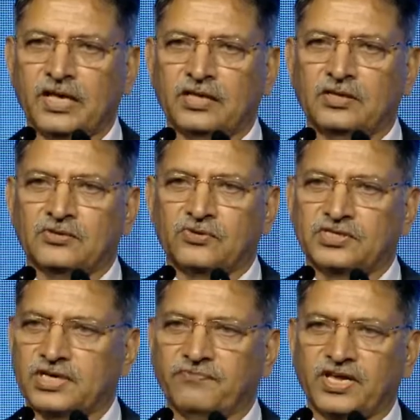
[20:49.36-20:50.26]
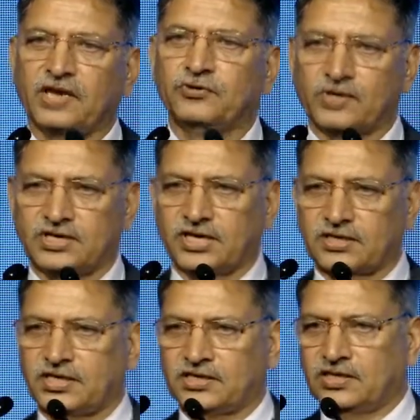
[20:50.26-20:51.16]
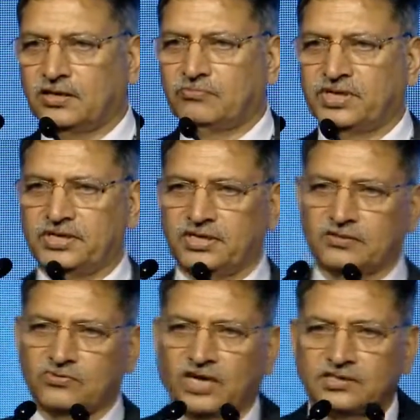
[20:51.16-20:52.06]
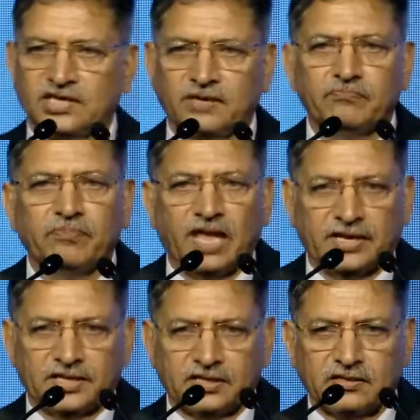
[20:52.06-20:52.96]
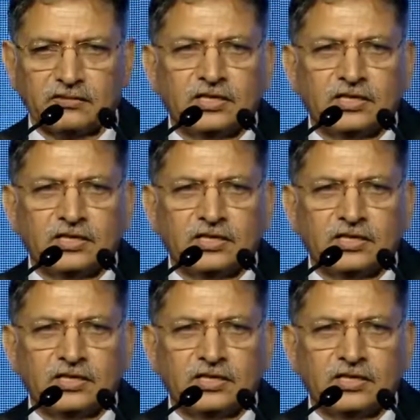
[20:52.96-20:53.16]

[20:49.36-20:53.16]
So he said, where are you conducting the meeting? So I said, I'm planning.